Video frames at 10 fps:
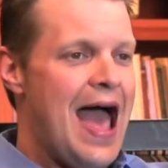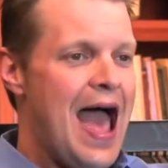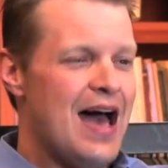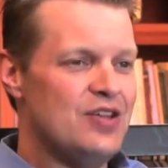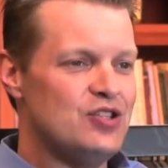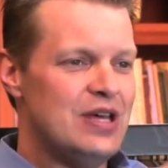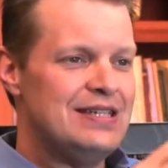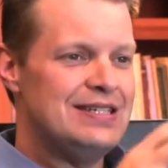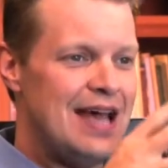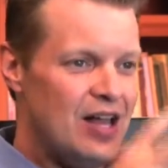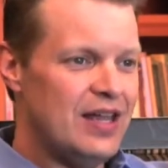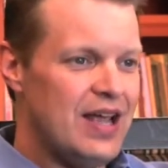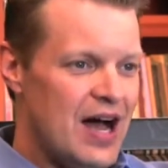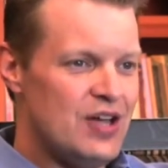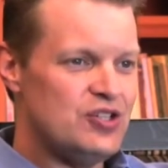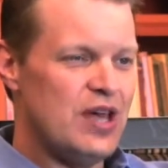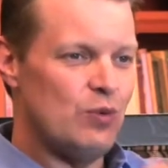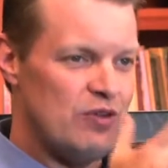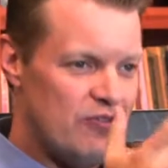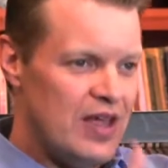as telling us
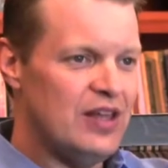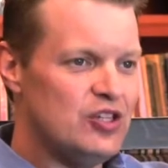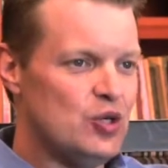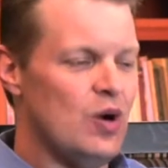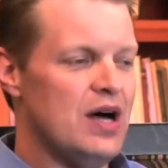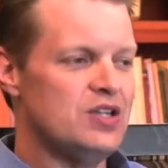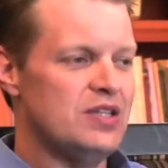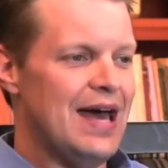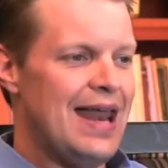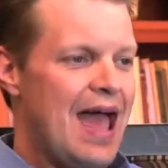and revealing to us that